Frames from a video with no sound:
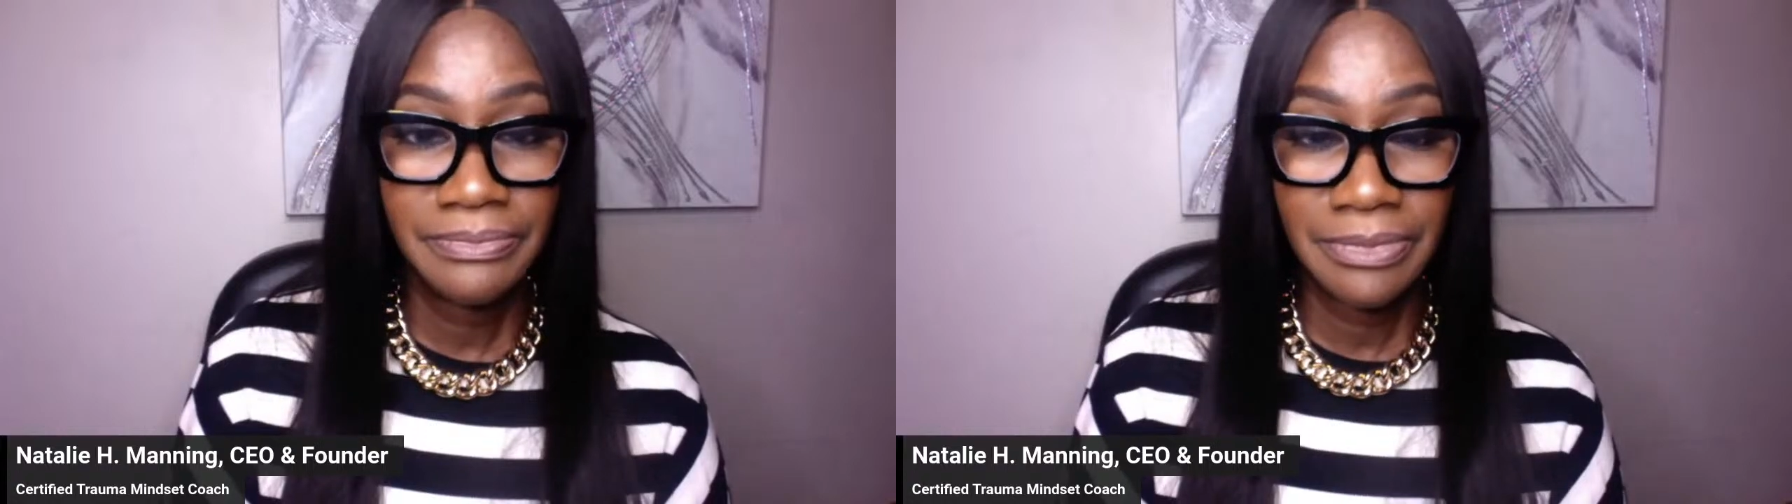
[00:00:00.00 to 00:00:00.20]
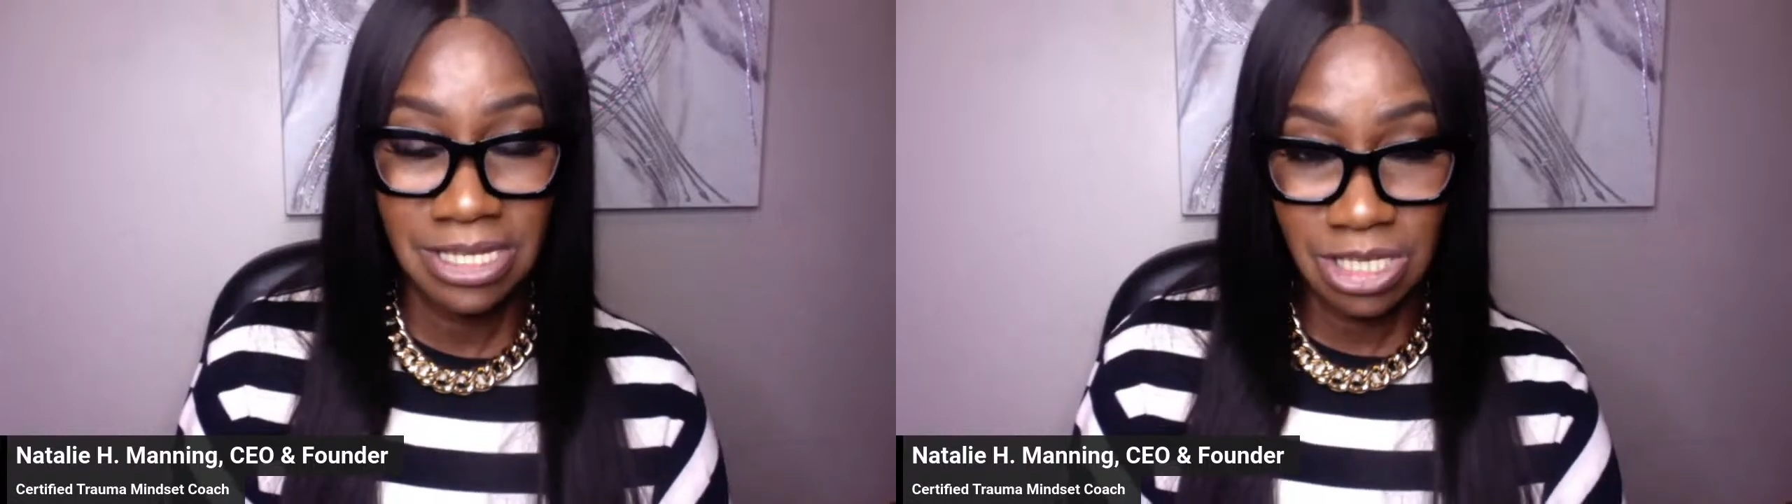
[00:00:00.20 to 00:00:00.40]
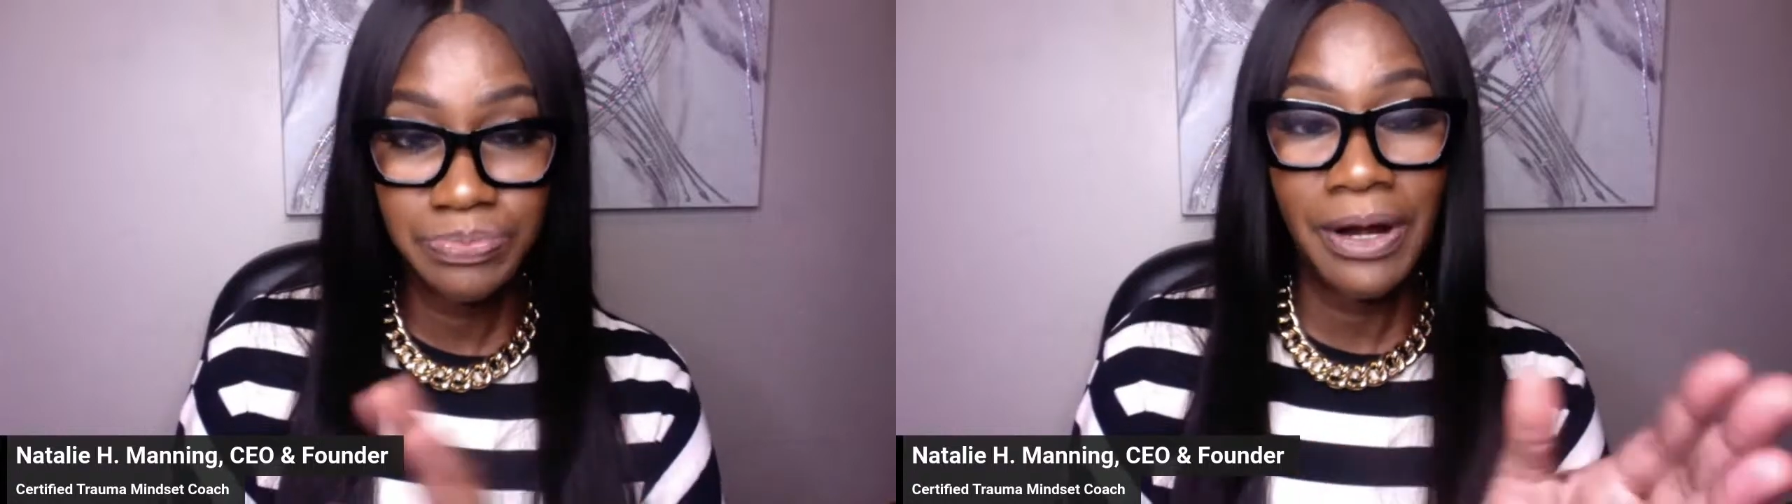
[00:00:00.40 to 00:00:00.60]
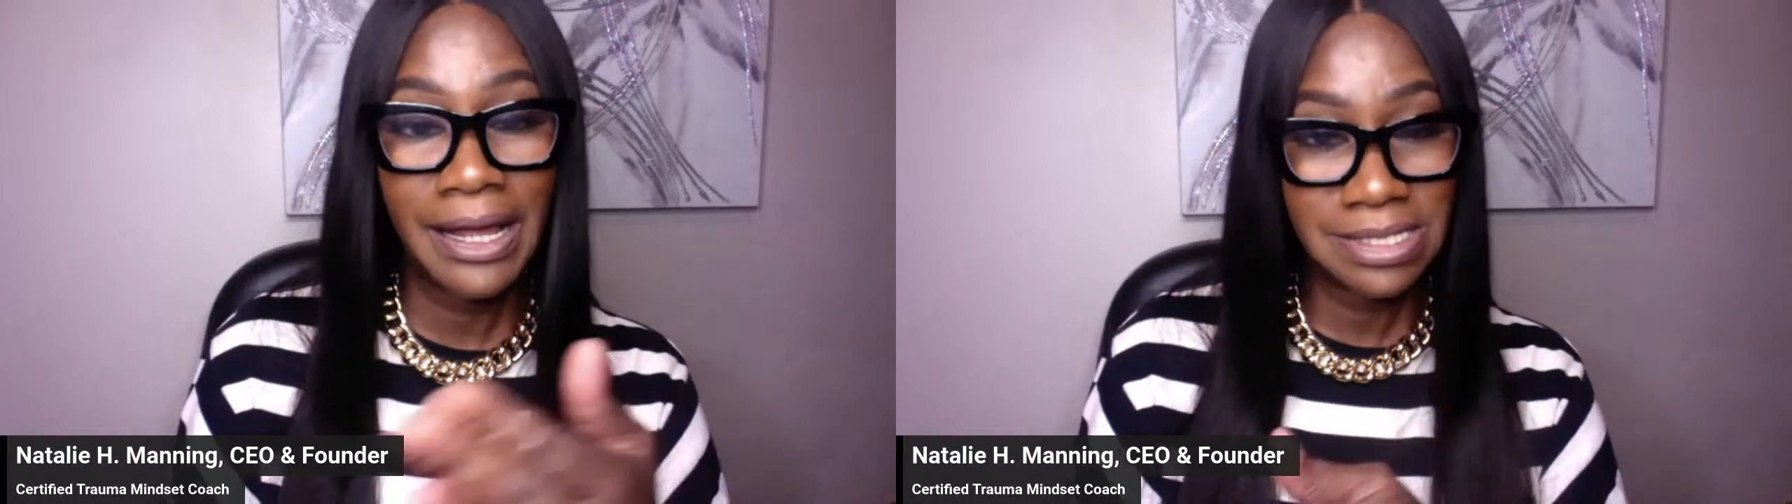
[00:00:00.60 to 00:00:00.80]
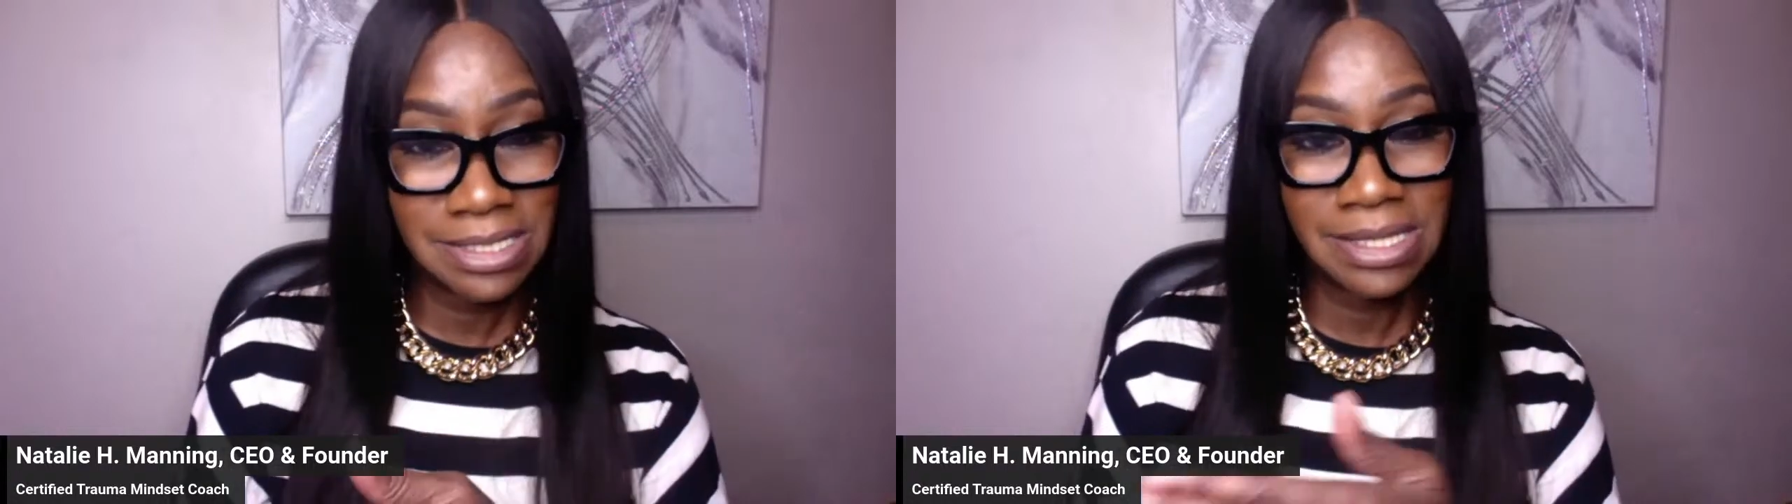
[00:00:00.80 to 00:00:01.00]
This is
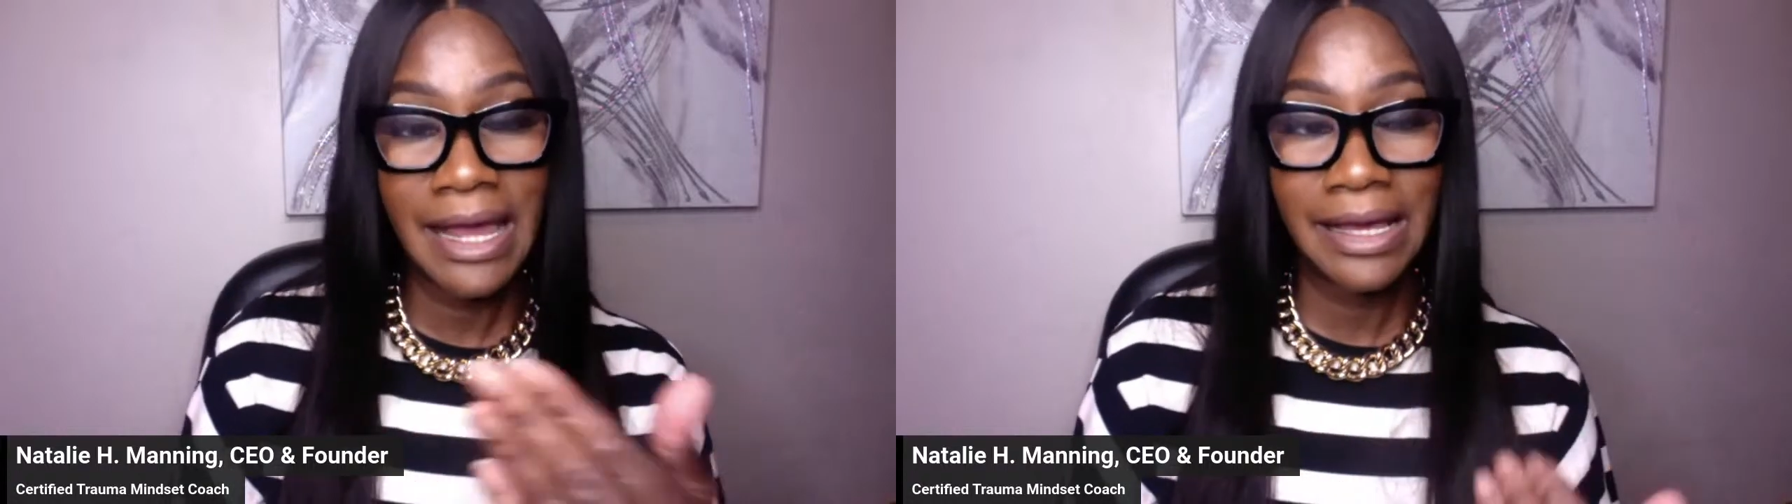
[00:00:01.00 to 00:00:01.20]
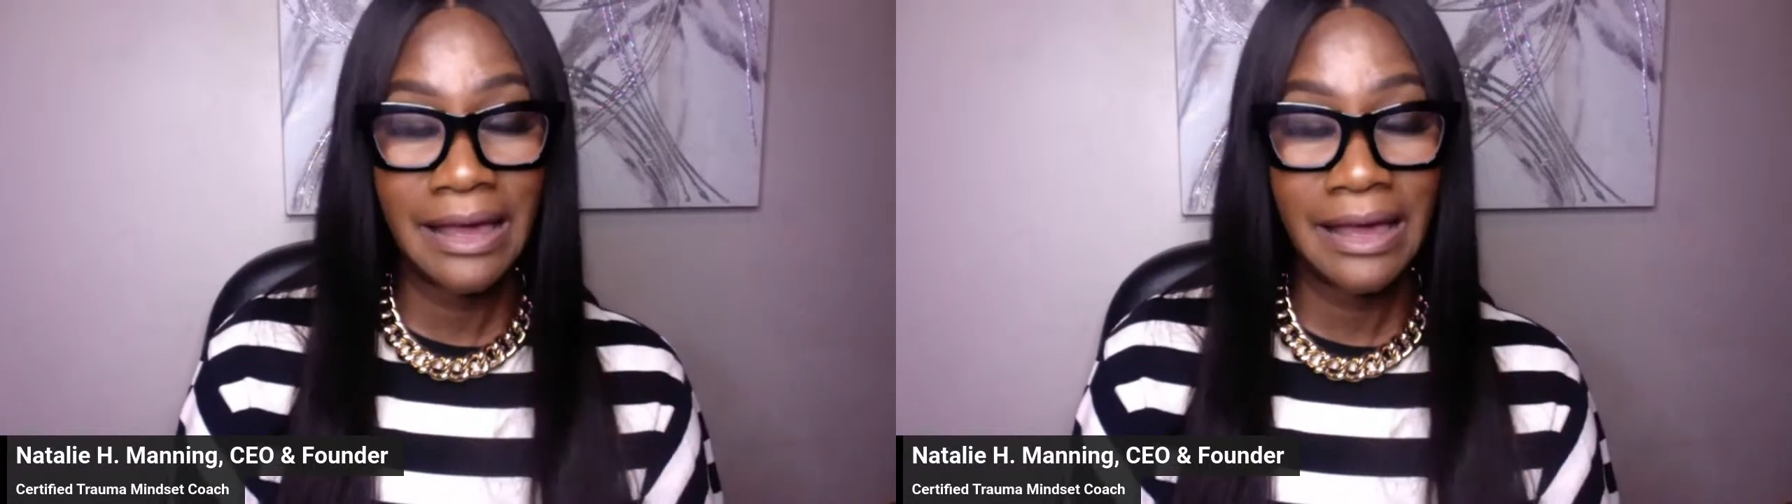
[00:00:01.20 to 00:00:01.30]
prior to that